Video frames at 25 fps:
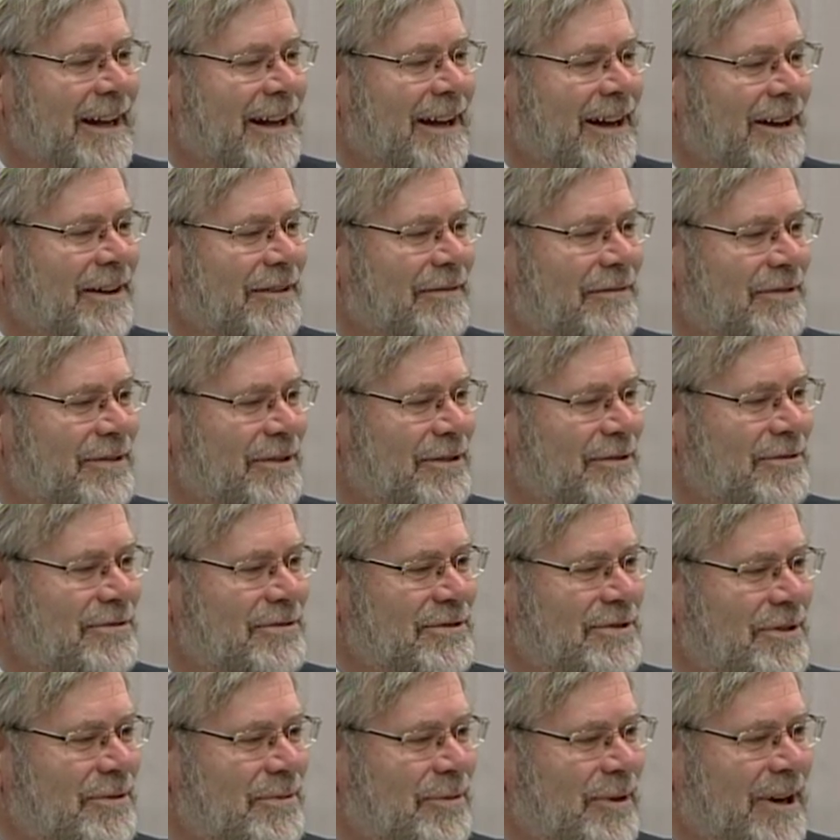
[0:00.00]
Of
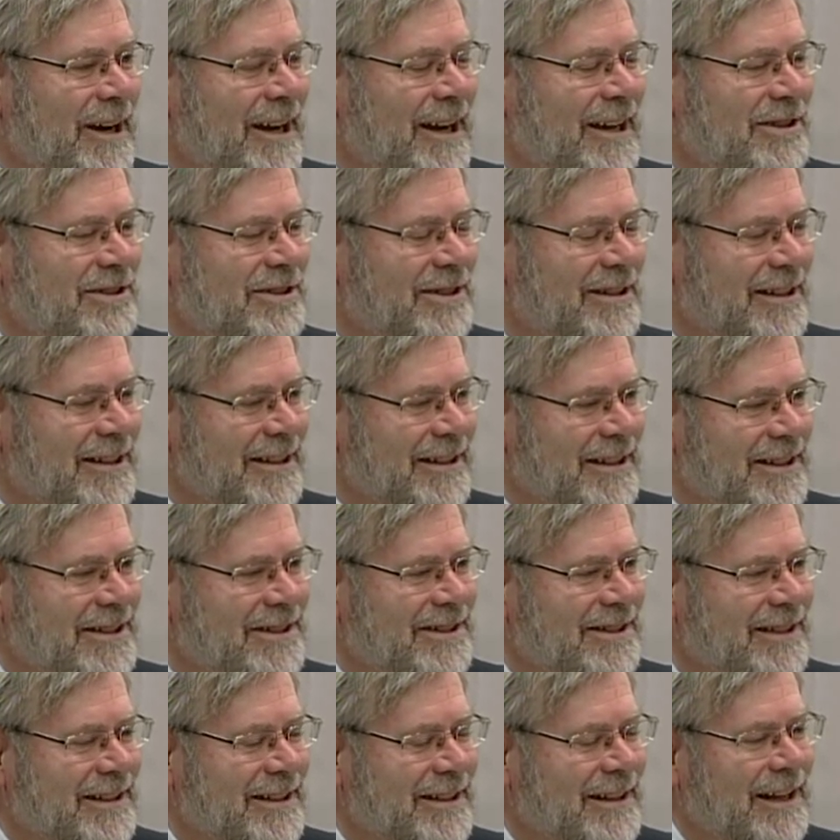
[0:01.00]
those that were actually
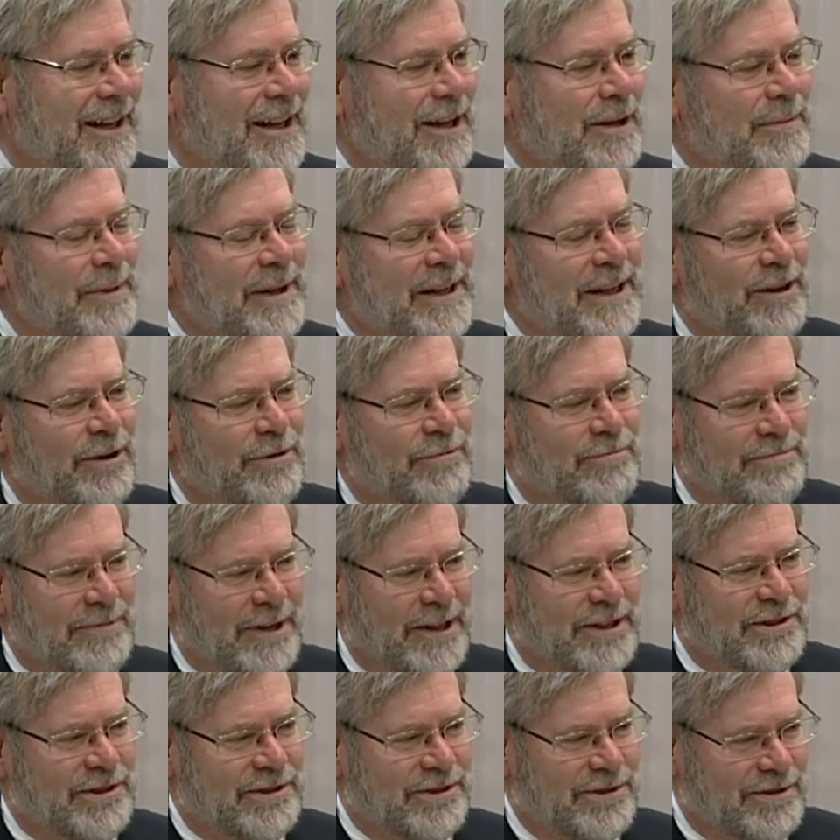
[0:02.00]
listening, how many are
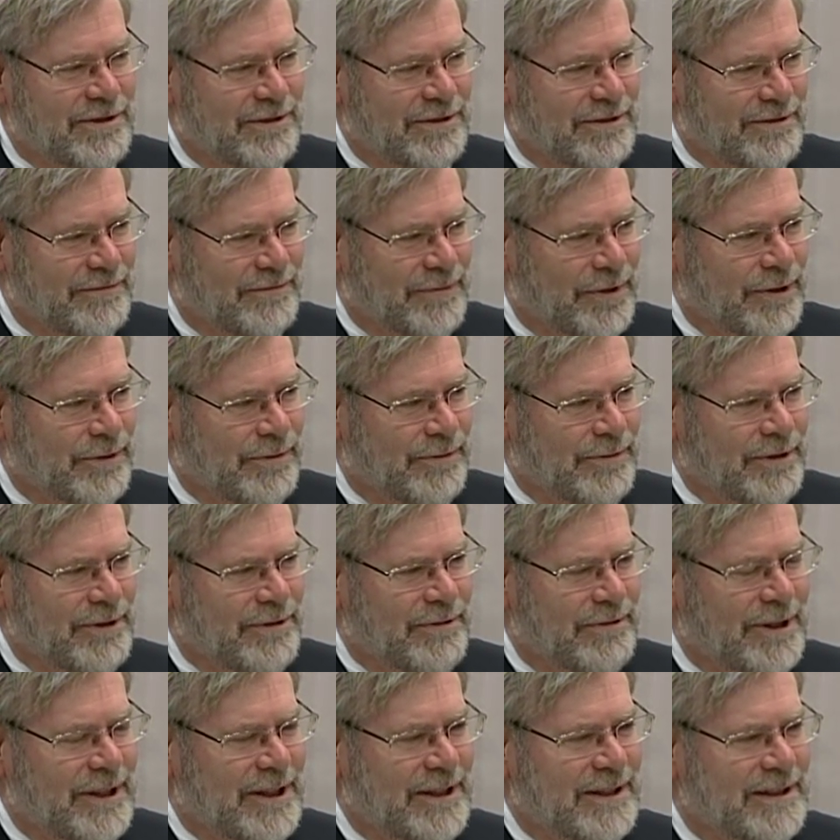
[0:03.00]
registered to vote? And
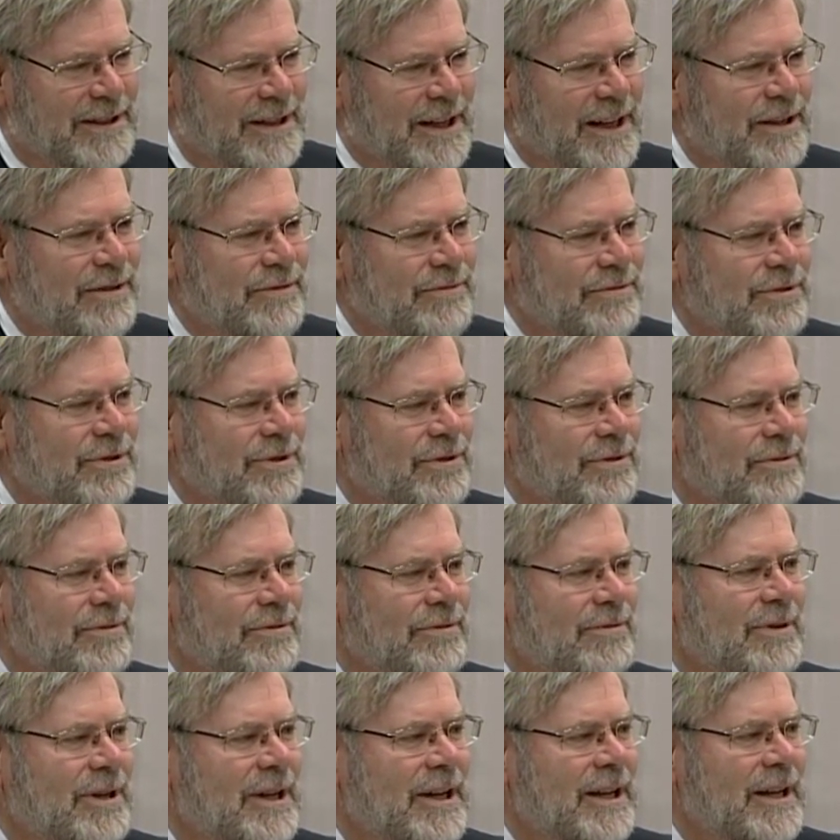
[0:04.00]
you get down
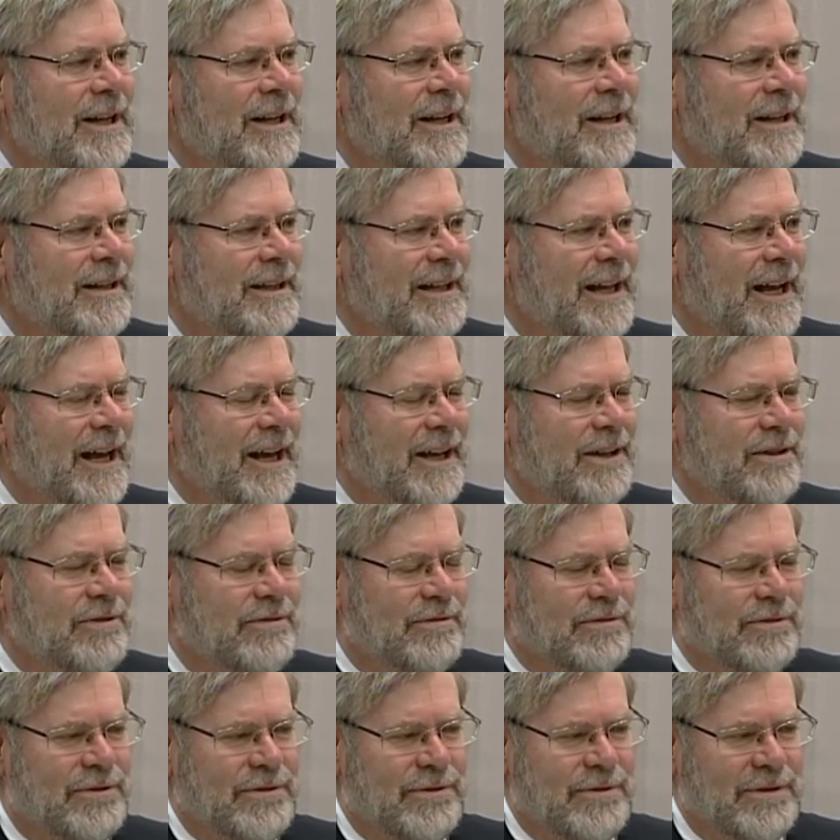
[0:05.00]
to, yeah, you
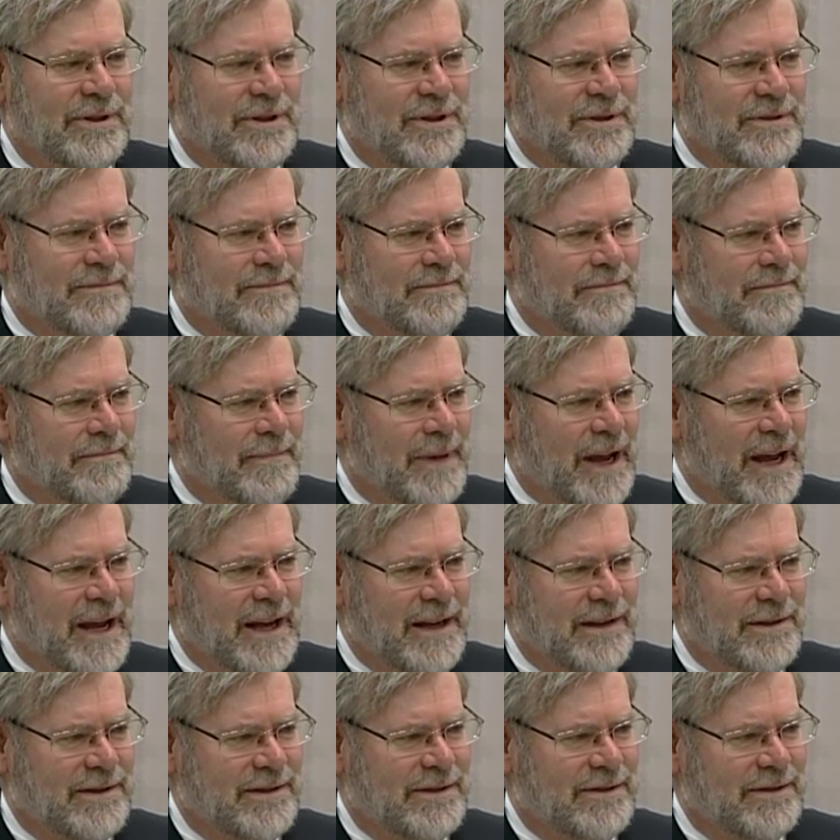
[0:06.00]
can do these
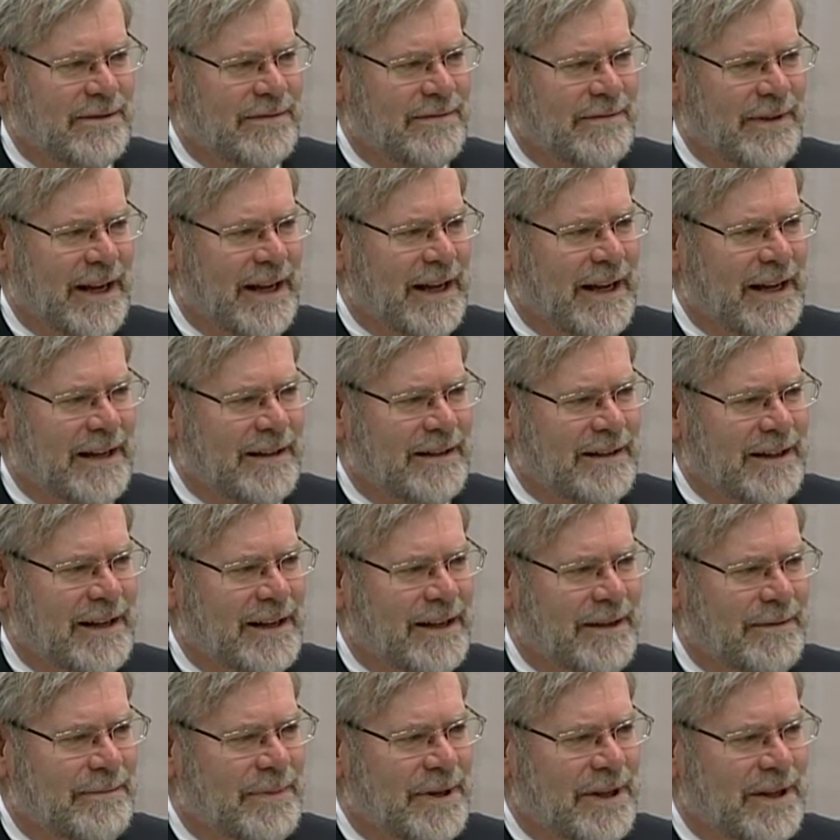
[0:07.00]
massive ad
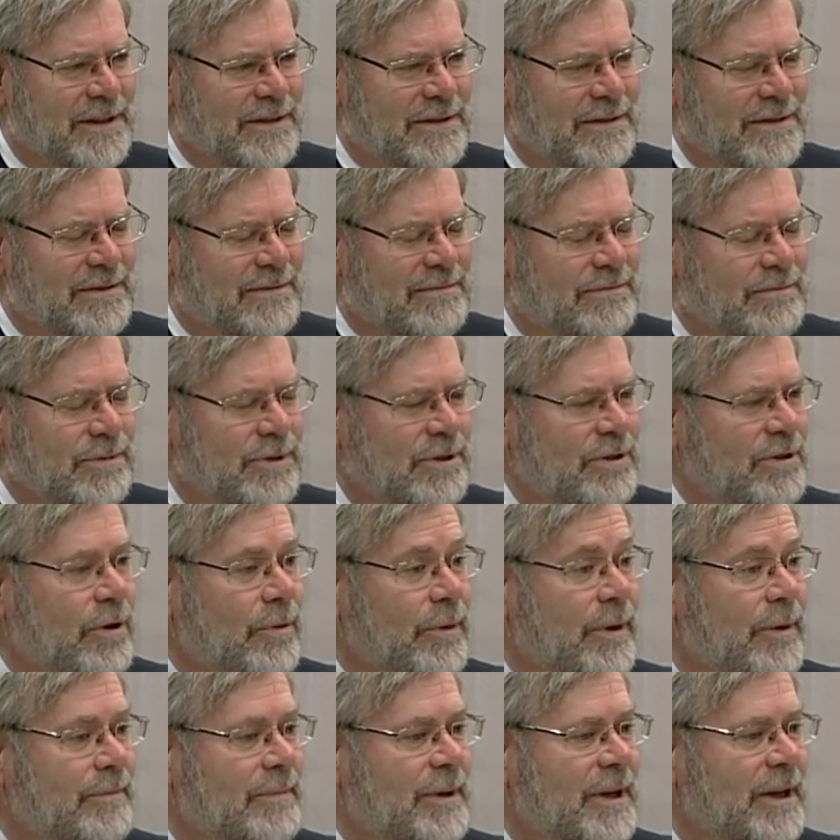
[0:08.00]
campaigns with no
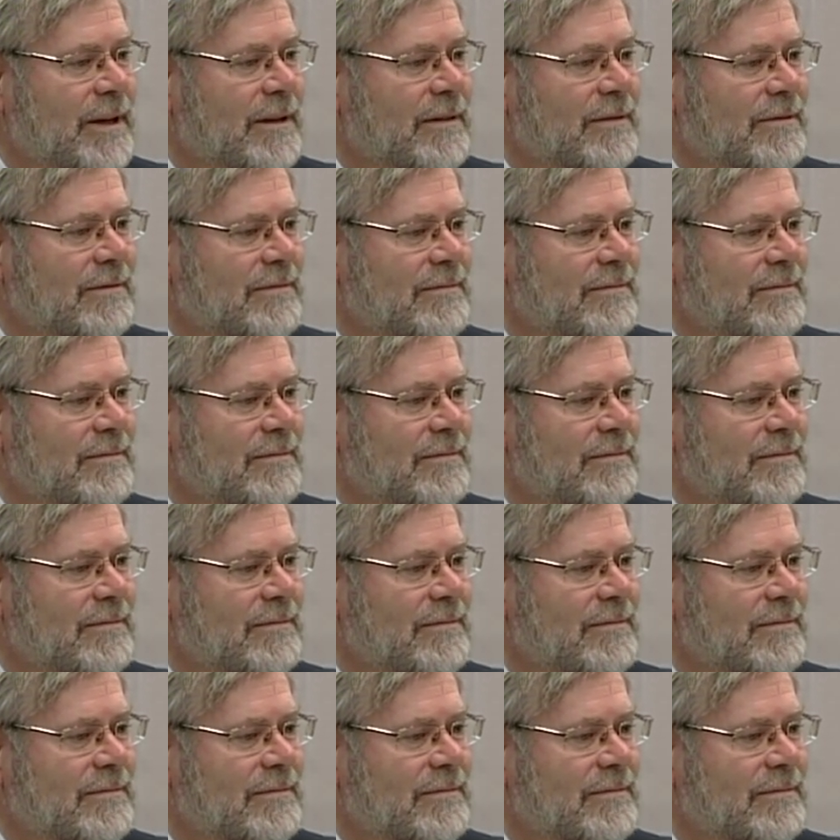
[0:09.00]
impact.